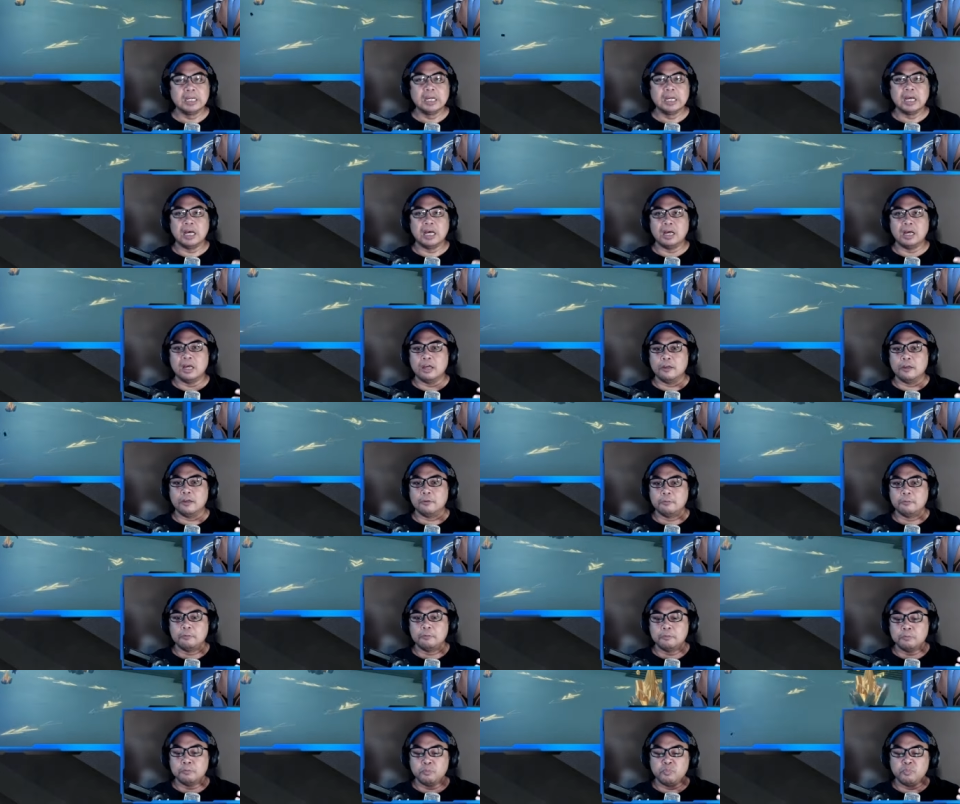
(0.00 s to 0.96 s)

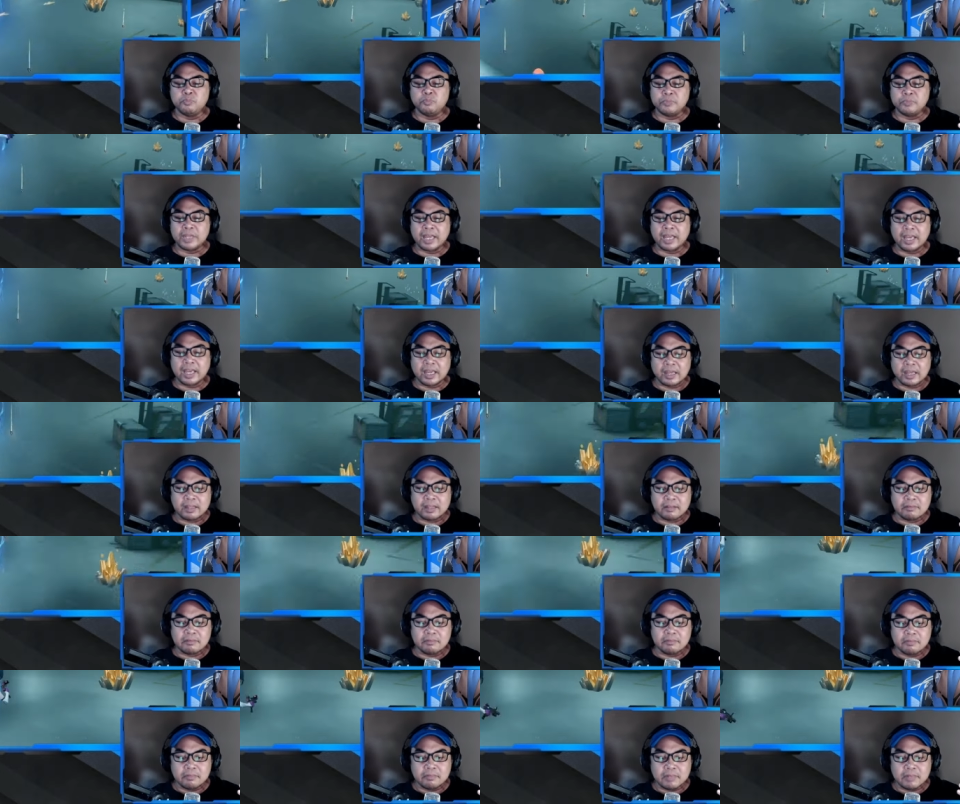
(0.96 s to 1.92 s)
um, and
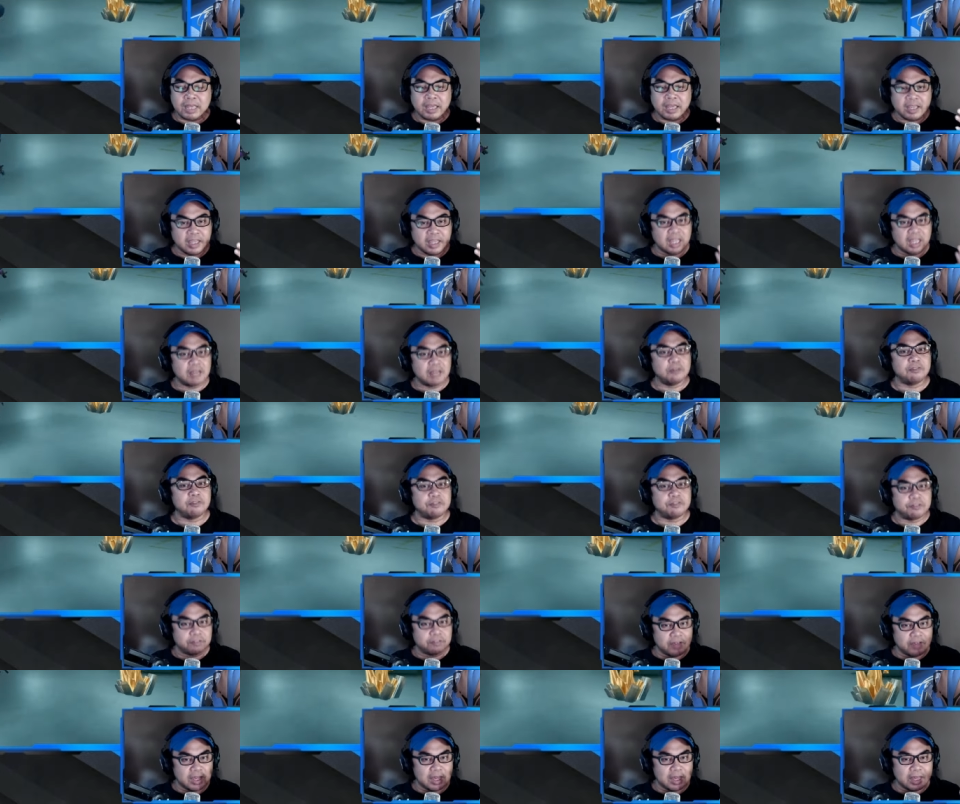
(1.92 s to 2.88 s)
they give
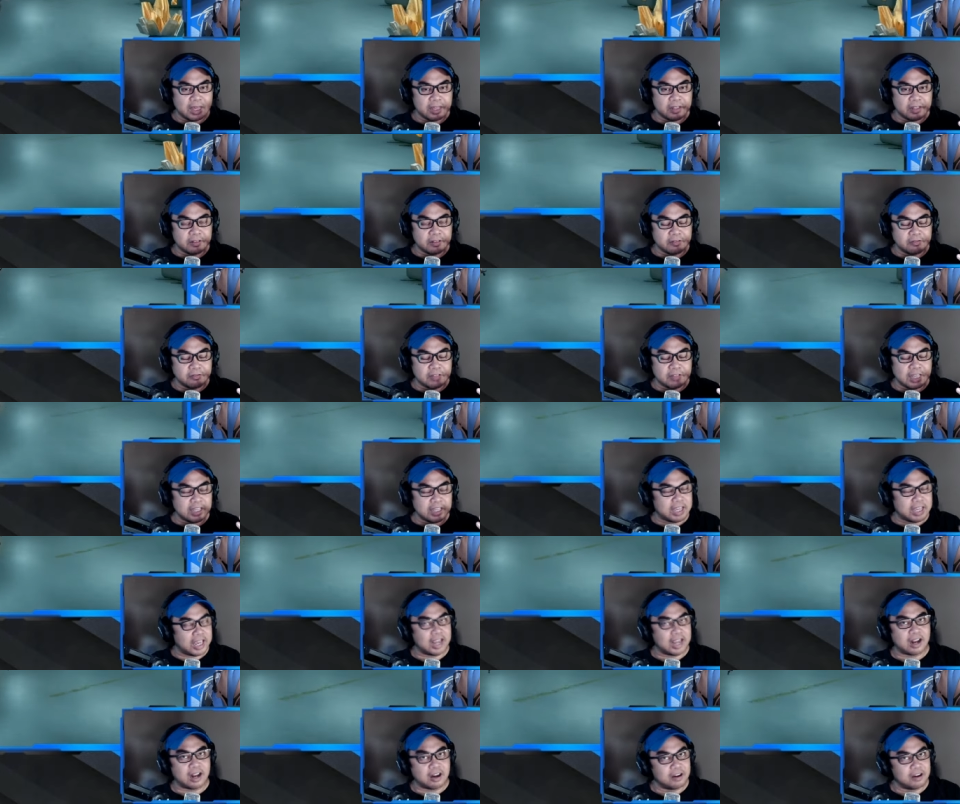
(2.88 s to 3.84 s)
they
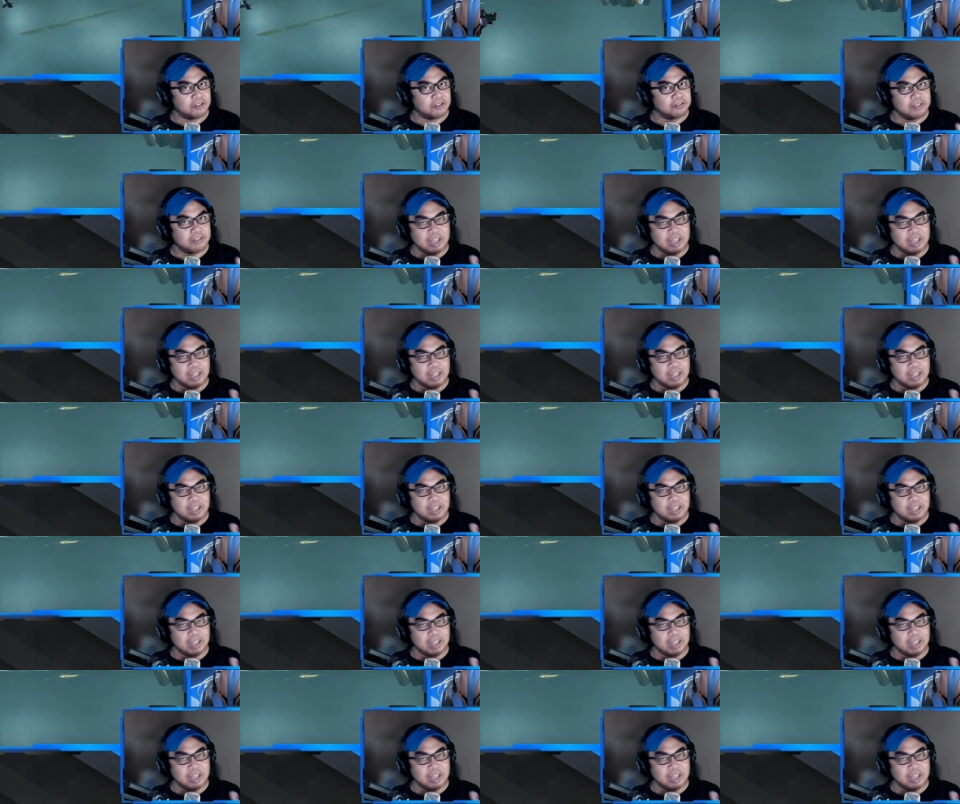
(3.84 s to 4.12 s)
care they